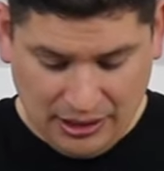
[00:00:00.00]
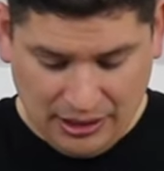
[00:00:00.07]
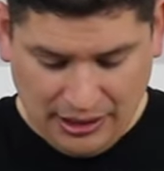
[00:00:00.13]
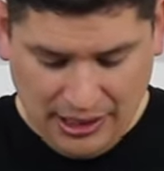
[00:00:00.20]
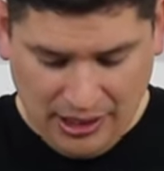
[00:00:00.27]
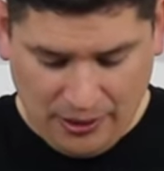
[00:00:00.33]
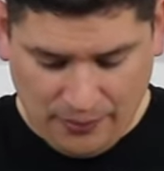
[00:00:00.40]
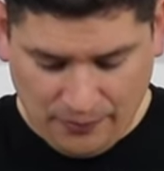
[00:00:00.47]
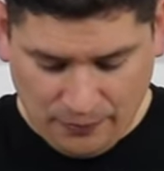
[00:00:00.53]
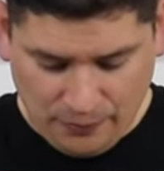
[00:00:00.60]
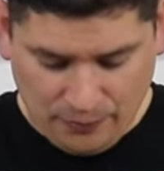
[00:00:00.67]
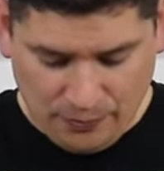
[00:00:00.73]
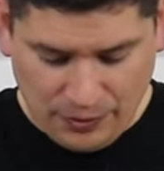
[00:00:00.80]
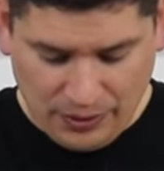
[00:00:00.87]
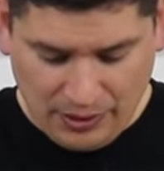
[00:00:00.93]
Now,
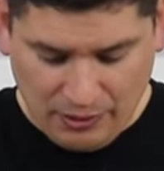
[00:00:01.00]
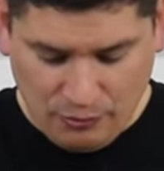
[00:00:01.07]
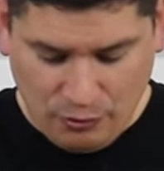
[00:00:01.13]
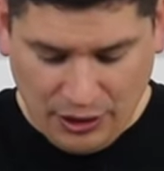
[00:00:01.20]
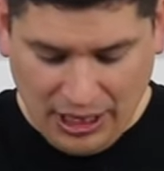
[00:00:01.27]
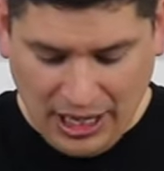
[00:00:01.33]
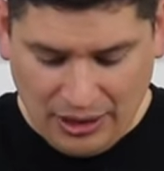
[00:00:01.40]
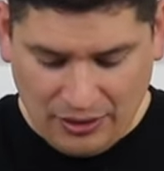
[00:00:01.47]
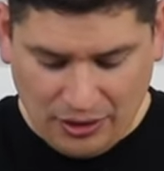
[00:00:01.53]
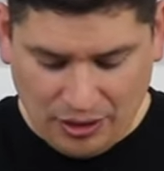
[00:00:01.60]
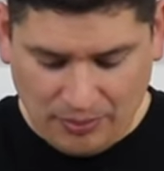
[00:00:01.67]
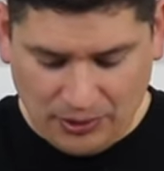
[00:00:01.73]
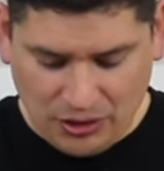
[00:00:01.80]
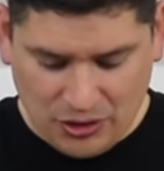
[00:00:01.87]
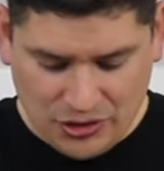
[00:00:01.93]
when I look
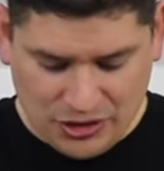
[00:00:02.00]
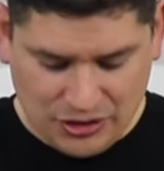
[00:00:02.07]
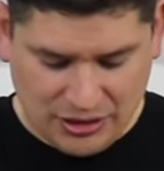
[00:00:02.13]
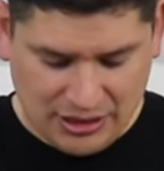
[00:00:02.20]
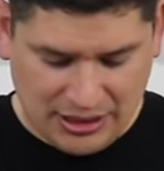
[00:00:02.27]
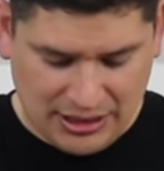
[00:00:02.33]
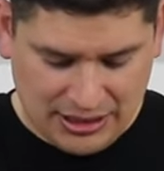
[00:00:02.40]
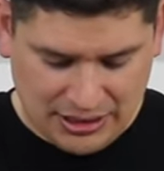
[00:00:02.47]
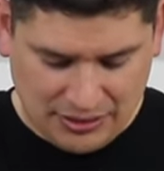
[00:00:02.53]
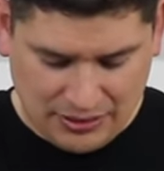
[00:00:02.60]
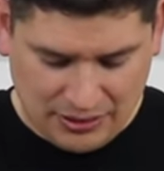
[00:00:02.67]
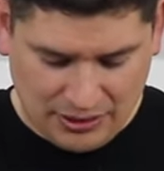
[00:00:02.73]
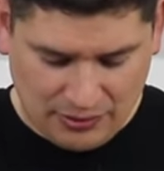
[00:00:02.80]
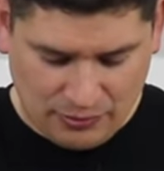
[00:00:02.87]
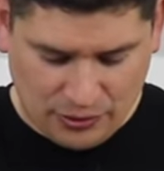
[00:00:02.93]
up close to these,
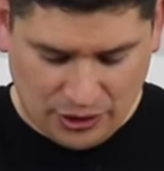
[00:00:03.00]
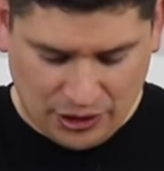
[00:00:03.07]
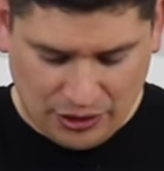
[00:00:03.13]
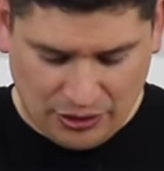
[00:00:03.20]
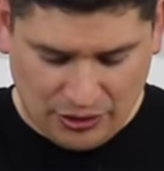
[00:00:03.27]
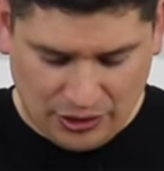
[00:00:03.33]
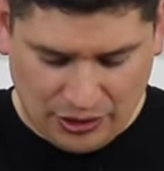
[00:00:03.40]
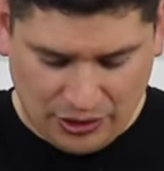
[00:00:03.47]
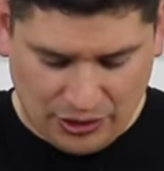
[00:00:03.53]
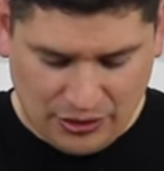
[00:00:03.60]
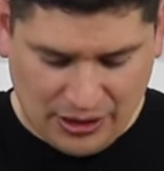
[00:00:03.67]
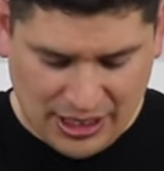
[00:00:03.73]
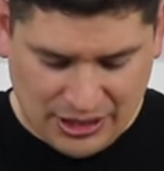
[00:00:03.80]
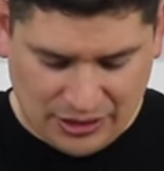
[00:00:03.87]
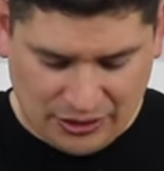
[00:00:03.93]
and we're going to look, you
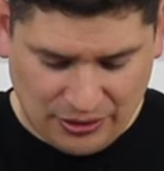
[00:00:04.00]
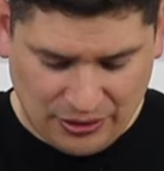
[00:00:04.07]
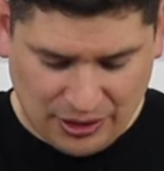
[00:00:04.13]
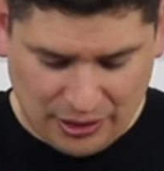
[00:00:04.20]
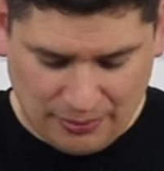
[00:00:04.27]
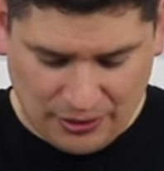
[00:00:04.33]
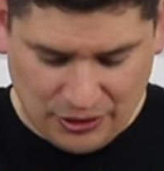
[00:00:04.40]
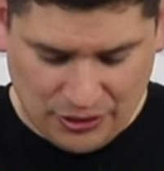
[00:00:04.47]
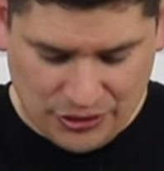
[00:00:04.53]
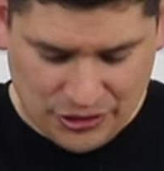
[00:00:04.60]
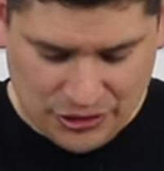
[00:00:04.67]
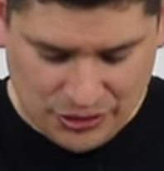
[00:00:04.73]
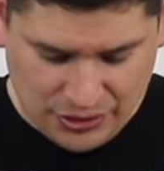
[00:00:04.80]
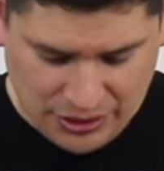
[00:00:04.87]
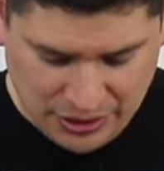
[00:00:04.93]
guys are going to look up close
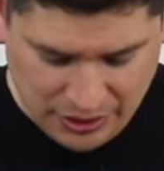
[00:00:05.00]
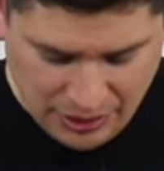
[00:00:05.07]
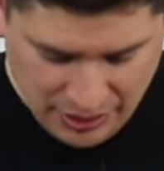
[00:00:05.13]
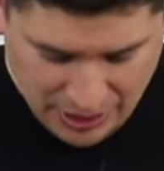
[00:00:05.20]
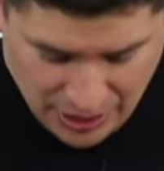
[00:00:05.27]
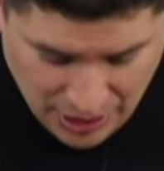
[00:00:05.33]
too here,